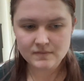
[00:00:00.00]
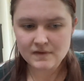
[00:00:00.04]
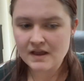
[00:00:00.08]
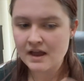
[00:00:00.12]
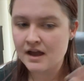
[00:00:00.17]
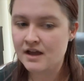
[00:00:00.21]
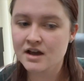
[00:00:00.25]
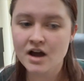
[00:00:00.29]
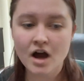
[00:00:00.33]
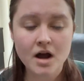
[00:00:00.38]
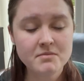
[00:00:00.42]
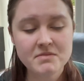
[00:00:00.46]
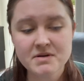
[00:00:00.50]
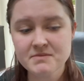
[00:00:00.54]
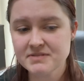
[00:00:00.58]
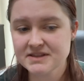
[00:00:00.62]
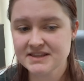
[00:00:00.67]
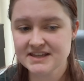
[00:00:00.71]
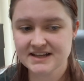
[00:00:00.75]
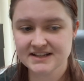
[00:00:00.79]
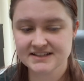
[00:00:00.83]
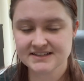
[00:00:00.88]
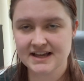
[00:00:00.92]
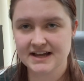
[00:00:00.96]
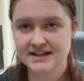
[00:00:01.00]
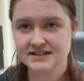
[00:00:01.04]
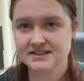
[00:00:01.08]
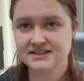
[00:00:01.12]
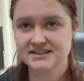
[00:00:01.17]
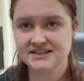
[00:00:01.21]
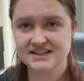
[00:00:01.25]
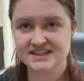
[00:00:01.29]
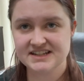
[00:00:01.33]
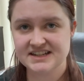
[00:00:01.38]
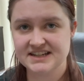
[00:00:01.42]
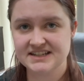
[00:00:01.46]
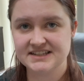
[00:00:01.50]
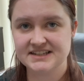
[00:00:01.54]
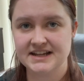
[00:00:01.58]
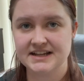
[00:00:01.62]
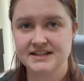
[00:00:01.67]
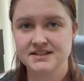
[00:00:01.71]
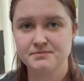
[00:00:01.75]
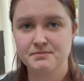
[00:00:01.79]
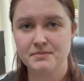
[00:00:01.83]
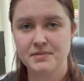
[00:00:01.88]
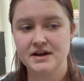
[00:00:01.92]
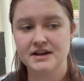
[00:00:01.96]
can't remember the exact
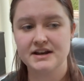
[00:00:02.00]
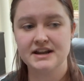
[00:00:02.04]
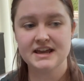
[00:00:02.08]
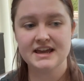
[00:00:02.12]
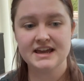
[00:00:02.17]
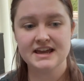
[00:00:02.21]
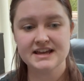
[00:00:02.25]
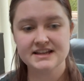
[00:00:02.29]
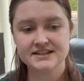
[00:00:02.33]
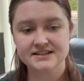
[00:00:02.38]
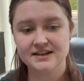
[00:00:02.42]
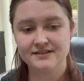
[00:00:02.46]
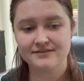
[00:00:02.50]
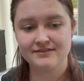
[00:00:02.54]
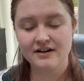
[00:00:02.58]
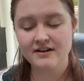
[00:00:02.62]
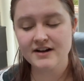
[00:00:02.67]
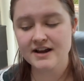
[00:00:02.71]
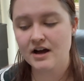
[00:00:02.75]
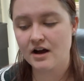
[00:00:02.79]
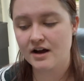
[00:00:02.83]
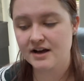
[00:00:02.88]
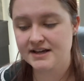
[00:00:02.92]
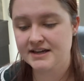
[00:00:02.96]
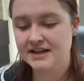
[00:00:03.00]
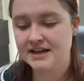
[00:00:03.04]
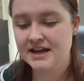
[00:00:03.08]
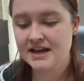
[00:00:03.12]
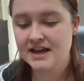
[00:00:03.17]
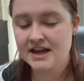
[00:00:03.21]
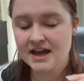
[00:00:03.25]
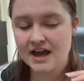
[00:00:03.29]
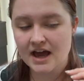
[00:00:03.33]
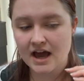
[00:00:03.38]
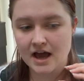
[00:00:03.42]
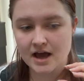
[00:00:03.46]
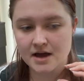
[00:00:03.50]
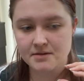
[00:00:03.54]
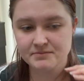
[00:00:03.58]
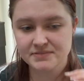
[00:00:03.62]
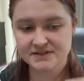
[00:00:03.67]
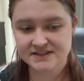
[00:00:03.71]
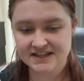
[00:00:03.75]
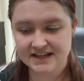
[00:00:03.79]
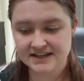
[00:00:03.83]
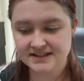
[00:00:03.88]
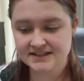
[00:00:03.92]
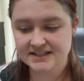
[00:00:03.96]
statistics, but it is a very high
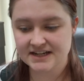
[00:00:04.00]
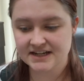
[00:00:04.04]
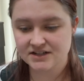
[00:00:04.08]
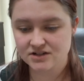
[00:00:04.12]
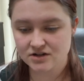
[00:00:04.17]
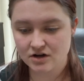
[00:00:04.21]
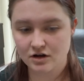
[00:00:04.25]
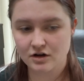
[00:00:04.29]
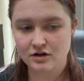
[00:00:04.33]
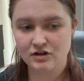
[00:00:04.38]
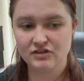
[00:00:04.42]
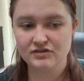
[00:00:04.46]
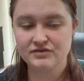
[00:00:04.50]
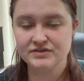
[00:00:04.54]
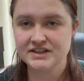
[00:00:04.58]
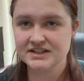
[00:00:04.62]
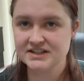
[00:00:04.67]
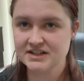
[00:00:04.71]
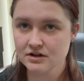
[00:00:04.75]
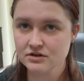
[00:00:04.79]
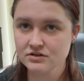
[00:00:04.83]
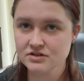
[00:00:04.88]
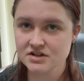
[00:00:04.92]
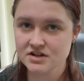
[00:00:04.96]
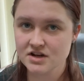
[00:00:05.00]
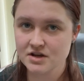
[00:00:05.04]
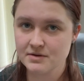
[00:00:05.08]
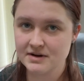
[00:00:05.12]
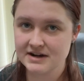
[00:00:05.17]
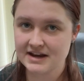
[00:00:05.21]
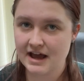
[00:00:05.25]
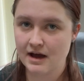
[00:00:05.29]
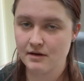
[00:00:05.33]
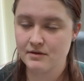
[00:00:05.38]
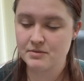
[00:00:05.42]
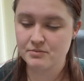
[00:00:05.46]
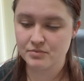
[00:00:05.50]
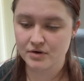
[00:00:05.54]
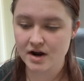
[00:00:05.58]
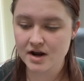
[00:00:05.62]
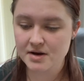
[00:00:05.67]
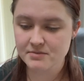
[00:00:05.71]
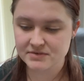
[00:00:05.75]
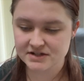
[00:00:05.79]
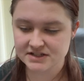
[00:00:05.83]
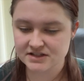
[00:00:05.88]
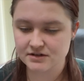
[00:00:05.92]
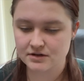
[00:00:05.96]
percentage of the children who are now in
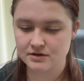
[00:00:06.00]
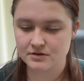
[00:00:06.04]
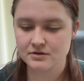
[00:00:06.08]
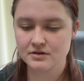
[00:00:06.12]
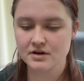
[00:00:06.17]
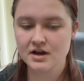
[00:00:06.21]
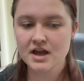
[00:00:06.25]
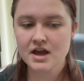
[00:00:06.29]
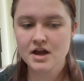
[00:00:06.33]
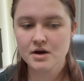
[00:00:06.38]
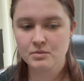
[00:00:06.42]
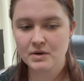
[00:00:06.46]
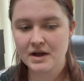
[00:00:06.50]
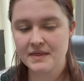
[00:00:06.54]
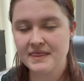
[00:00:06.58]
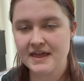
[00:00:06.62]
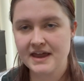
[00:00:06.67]
primary school, when they